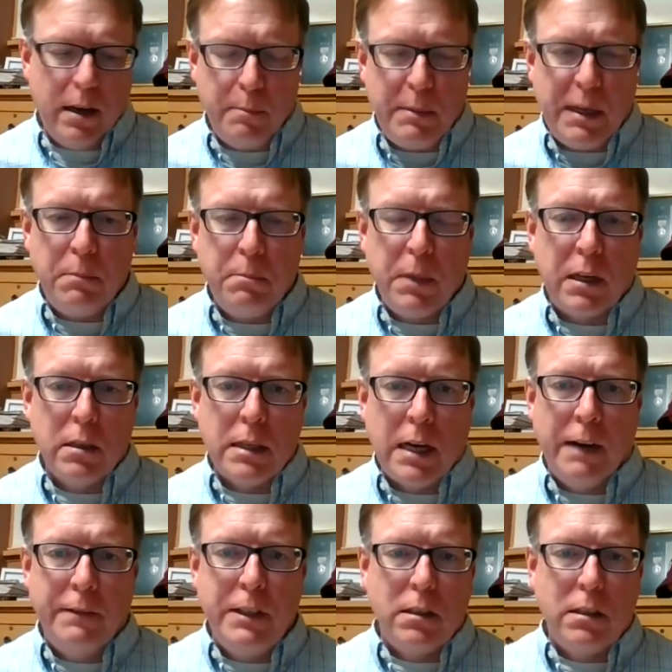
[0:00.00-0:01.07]
I mean, because
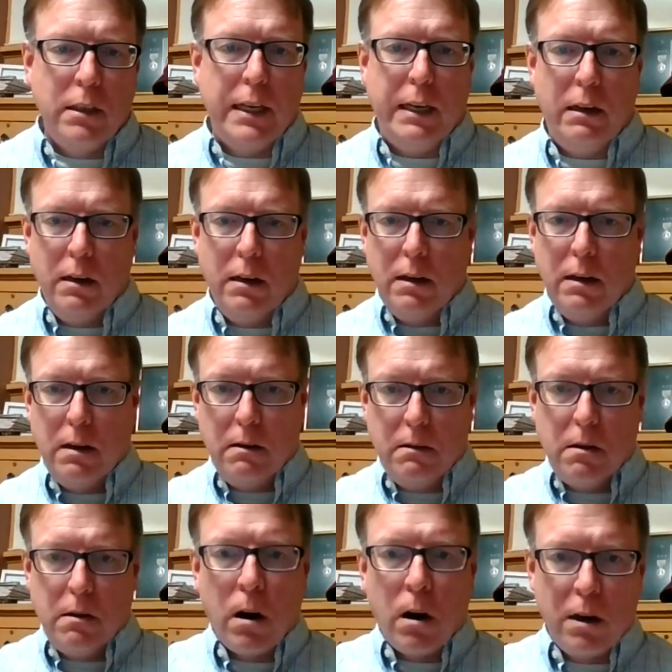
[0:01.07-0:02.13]
obviously
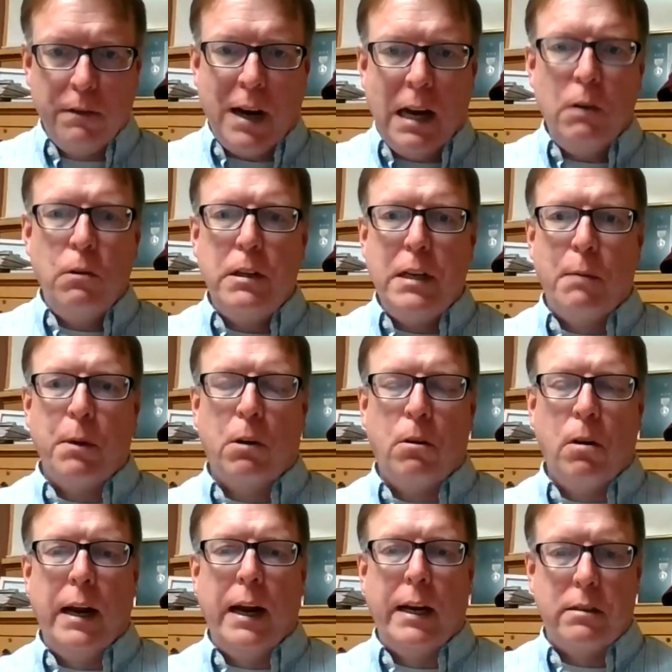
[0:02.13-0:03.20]
Heart of Iowa
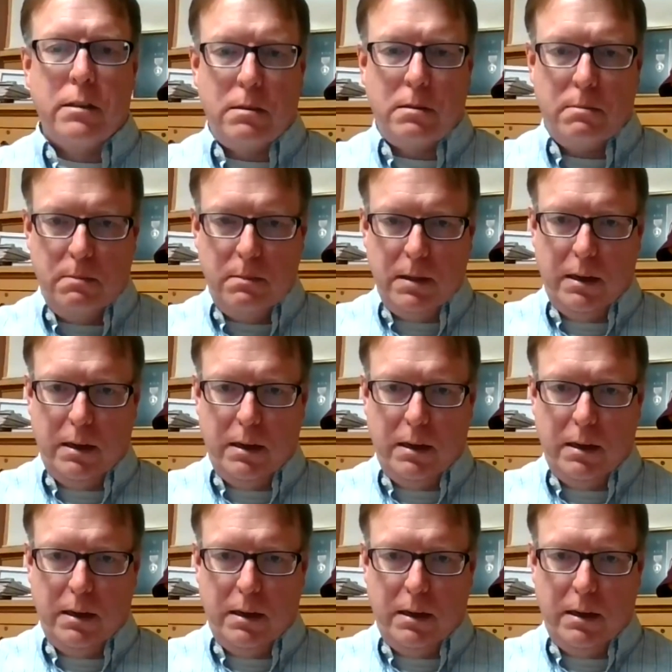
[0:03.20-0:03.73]
Democrats